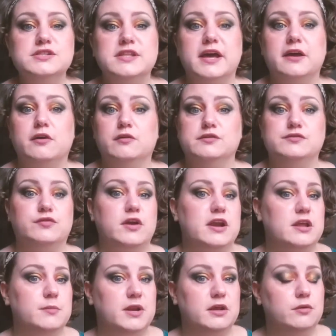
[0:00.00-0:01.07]
That goes for
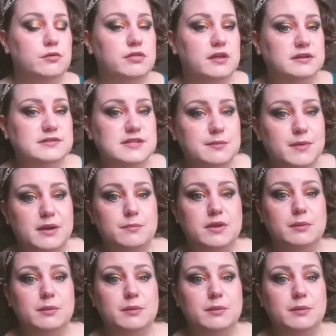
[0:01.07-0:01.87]
anybody who thinks they might be